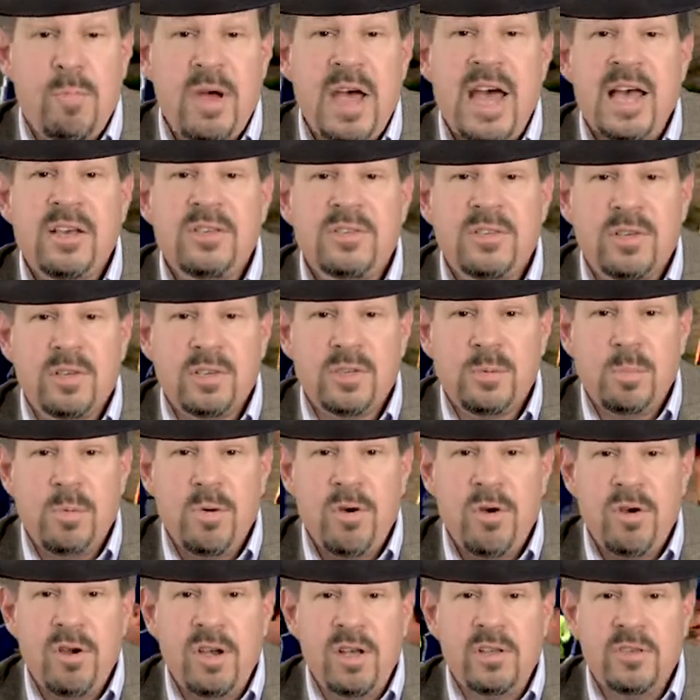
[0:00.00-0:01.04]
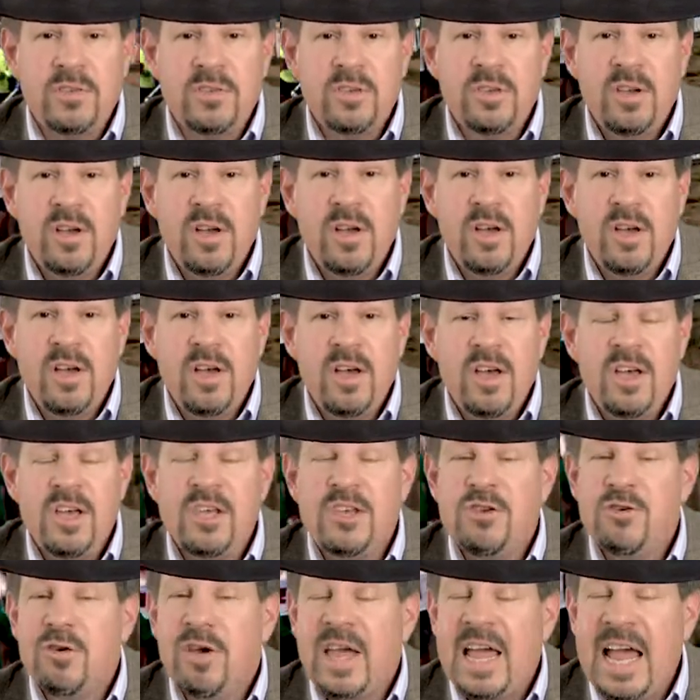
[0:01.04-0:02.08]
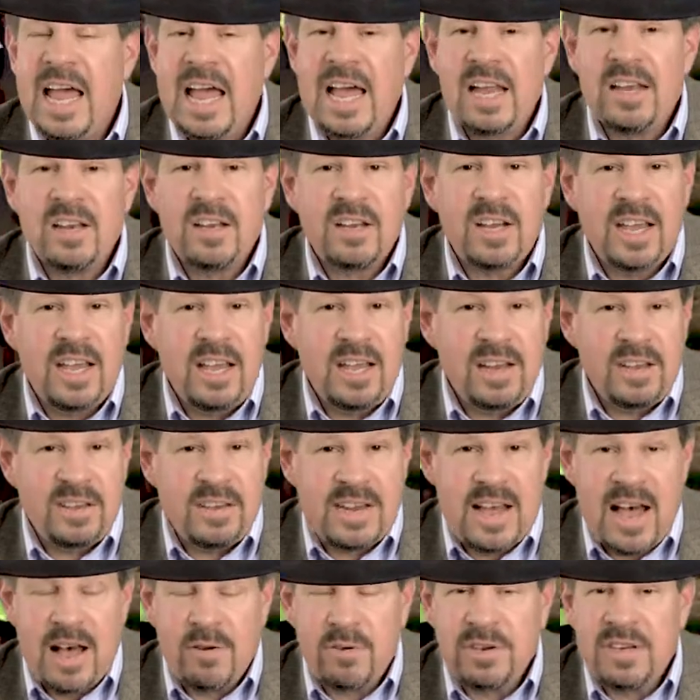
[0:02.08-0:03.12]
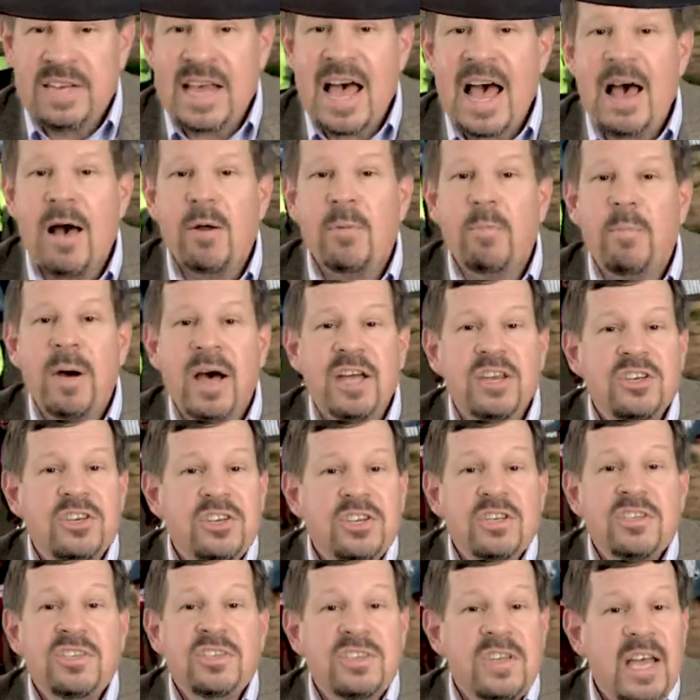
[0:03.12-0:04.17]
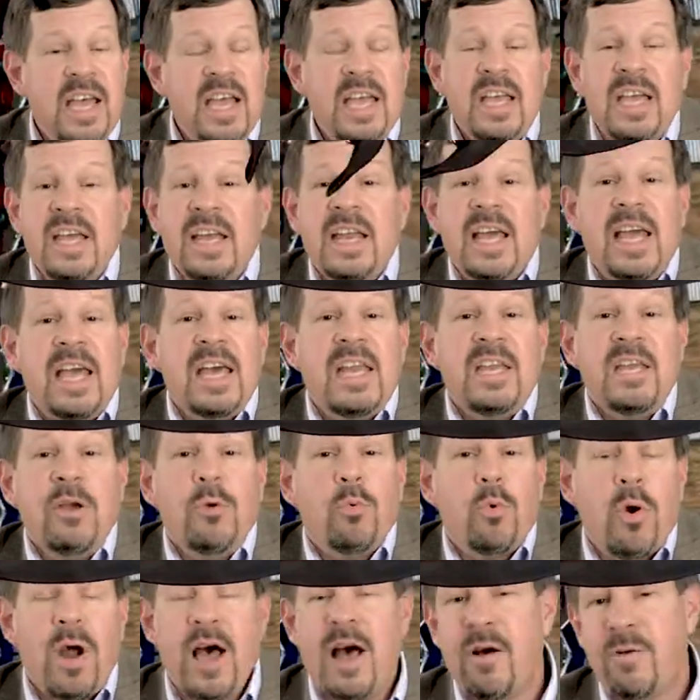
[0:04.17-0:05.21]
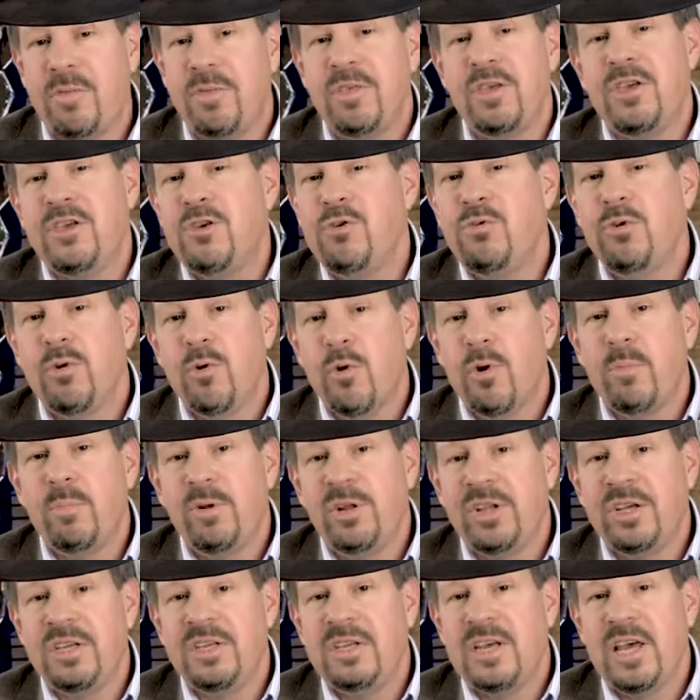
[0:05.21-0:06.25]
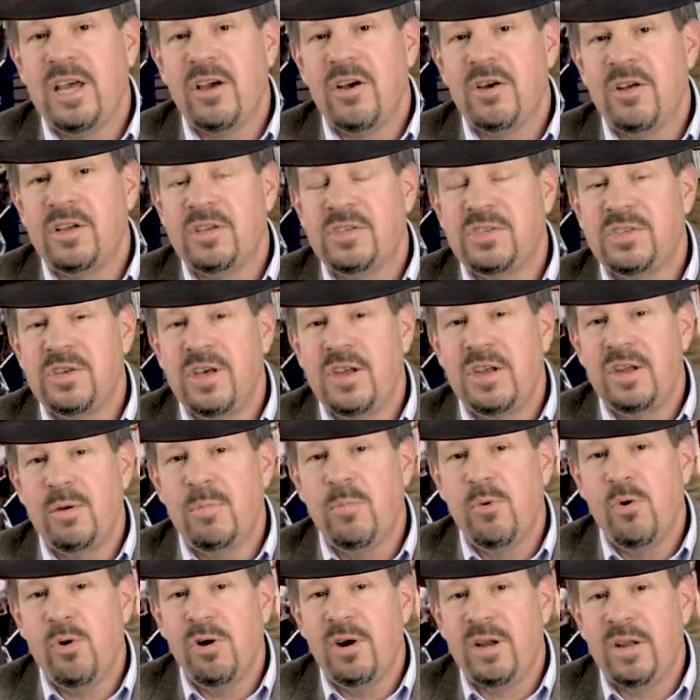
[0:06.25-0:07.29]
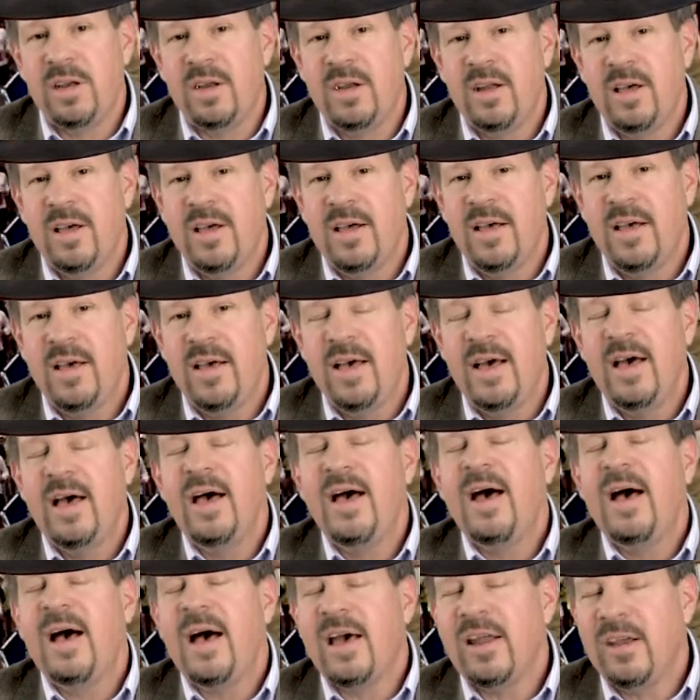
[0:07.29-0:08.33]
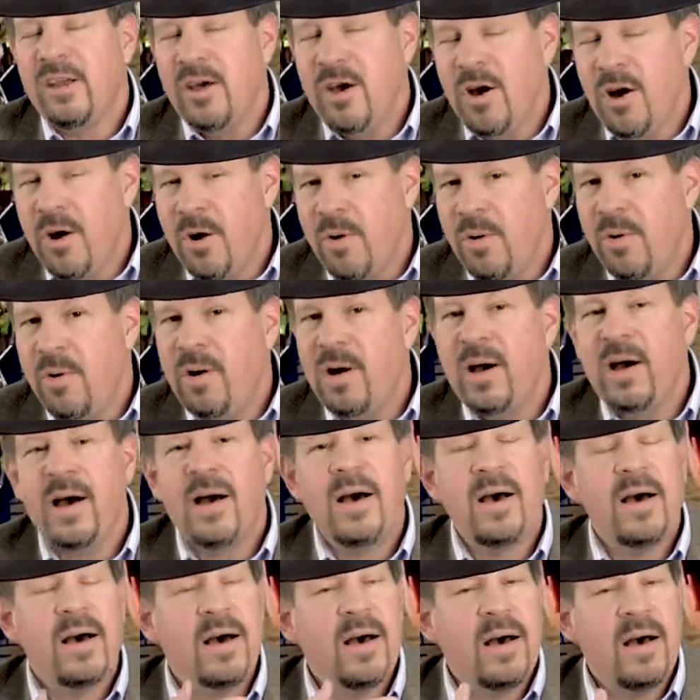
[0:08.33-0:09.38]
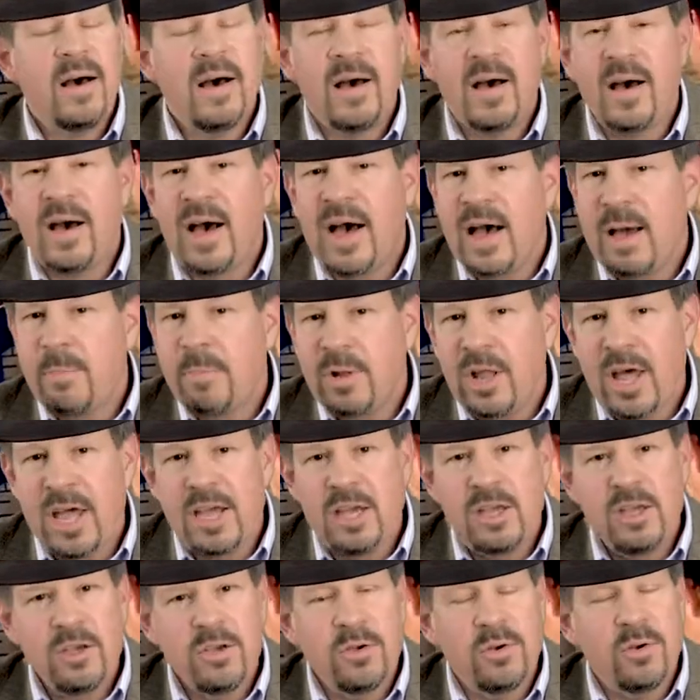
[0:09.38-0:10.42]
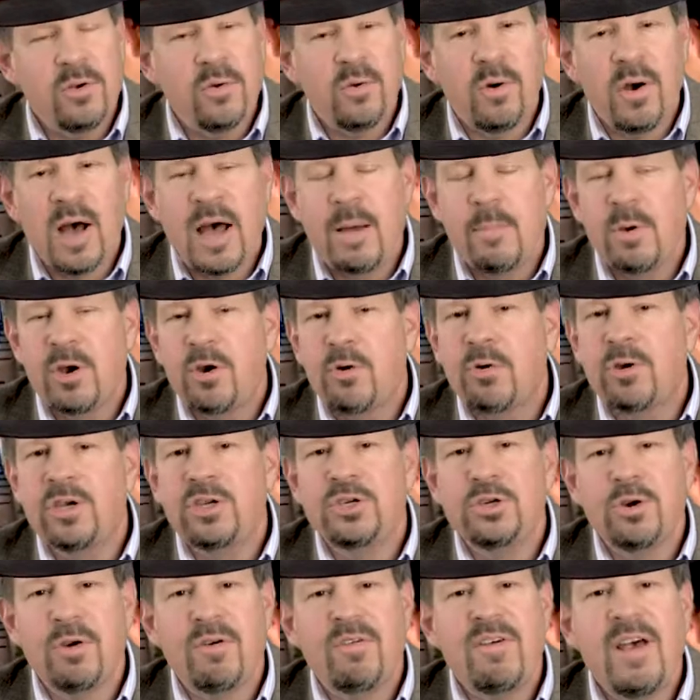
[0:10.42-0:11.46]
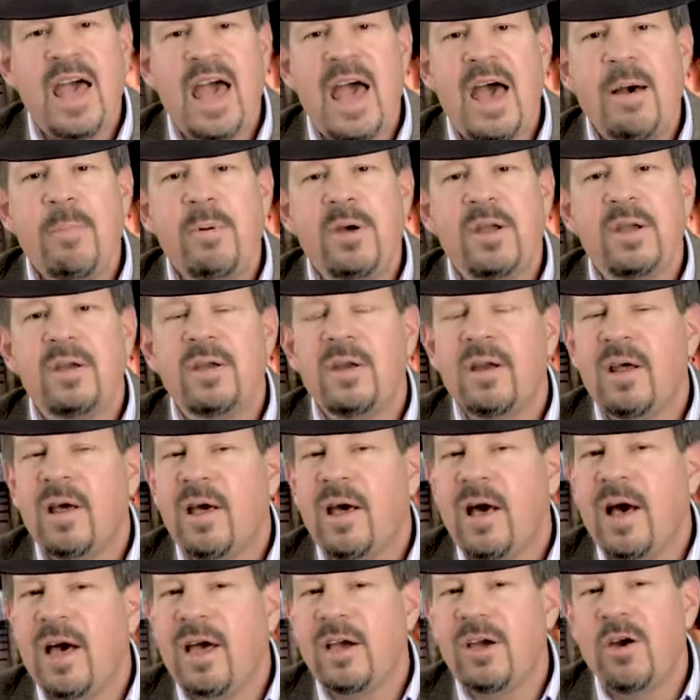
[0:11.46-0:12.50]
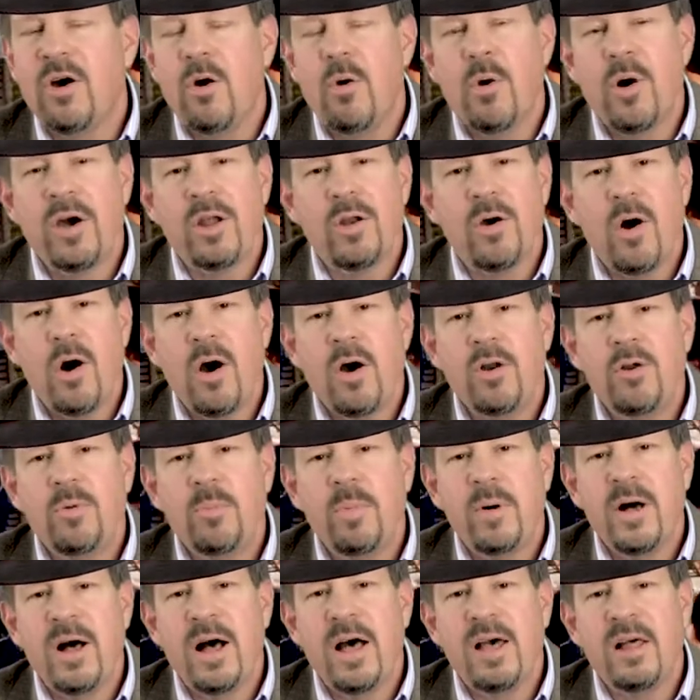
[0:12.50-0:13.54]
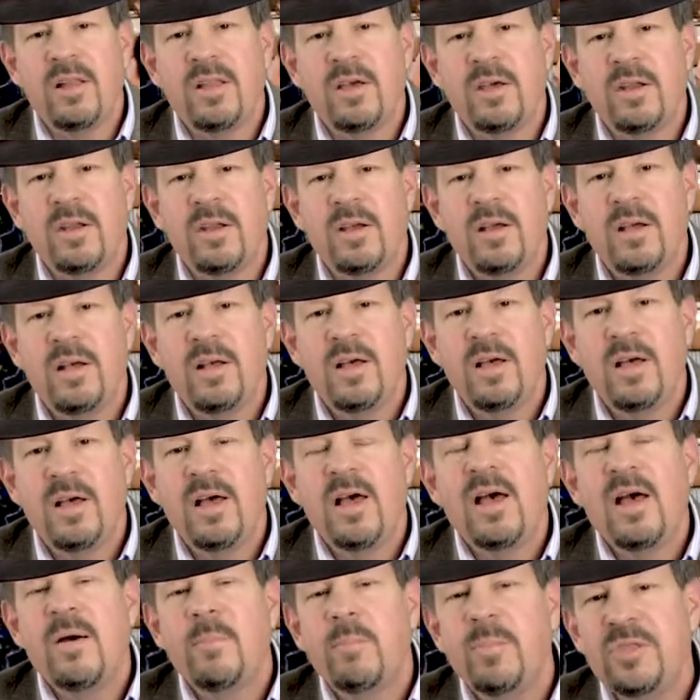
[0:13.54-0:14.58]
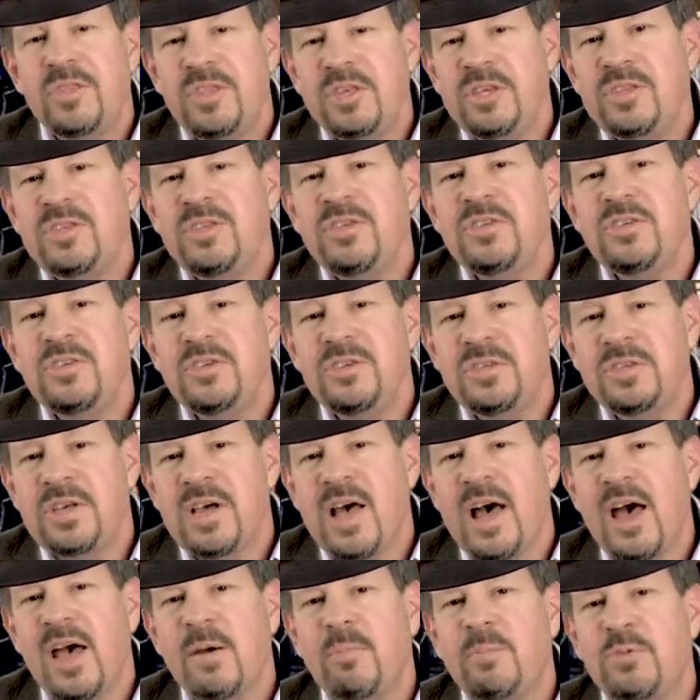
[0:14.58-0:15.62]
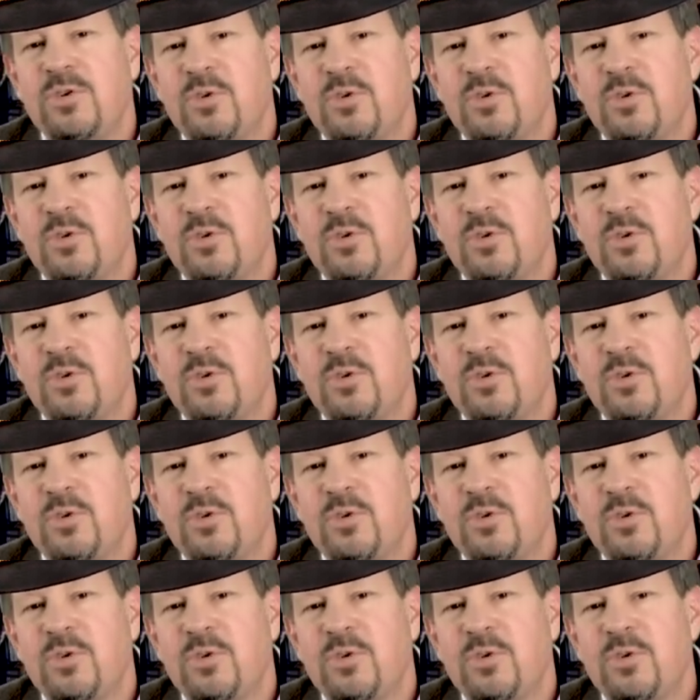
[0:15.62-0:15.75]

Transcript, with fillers: past experience, you can't get downtown by just taking any route that you normally take on a Sunday morning. I know I'm like you, I'm a creature of habit, I go on autopilot, but this is a time